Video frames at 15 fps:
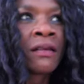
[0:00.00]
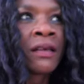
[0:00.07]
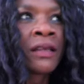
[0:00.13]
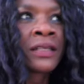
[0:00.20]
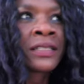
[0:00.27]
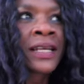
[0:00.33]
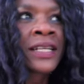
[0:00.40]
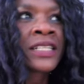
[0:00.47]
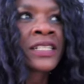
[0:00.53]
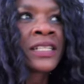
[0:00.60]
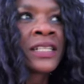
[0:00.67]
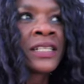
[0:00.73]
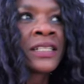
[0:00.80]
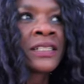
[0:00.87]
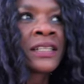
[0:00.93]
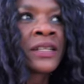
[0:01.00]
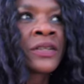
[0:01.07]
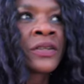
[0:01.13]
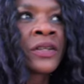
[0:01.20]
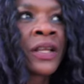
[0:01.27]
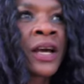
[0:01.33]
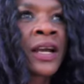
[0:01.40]
it's like she is
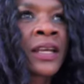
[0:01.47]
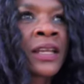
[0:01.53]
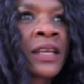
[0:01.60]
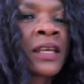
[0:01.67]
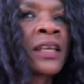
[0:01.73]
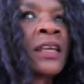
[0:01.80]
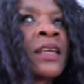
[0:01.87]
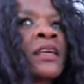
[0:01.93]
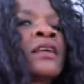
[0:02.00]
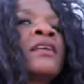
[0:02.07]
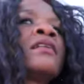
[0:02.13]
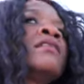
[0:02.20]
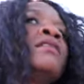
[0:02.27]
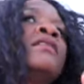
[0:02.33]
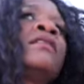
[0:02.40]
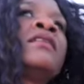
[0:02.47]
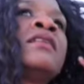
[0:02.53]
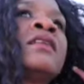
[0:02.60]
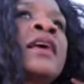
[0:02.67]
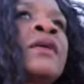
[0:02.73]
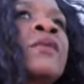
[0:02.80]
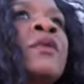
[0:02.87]
under lock and key,
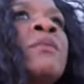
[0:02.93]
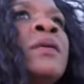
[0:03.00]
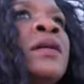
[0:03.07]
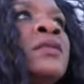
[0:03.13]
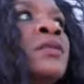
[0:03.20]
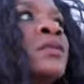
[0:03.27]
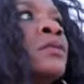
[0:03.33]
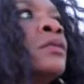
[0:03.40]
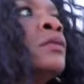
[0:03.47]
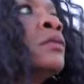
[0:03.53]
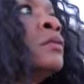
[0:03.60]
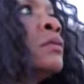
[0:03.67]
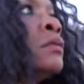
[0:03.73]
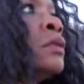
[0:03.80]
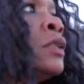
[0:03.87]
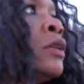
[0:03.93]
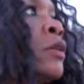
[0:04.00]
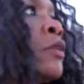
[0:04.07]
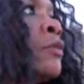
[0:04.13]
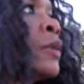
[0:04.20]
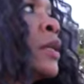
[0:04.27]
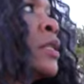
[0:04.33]
like Rapunzel. You know
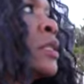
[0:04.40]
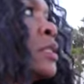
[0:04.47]
what I mean?